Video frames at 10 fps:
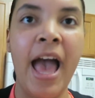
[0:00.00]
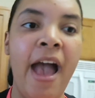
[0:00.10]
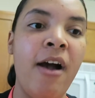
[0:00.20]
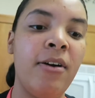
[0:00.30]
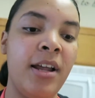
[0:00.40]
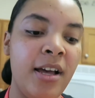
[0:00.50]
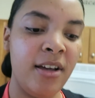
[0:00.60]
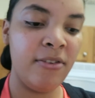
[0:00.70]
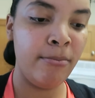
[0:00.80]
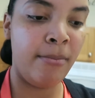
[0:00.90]
out
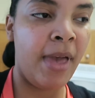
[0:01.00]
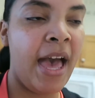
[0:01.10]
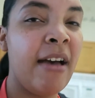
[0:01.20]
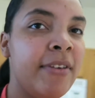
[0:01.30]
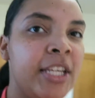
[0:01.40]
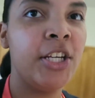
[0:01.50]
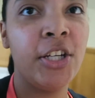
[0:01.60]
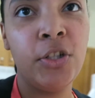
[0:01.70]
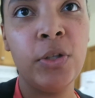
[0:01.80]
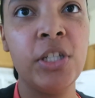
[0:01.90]
of having
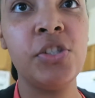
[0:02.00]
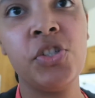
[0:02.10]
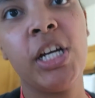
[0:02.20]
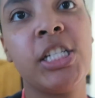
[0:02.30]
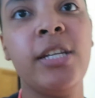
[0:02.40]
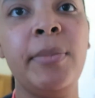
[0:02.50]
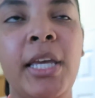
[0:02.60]
your new construction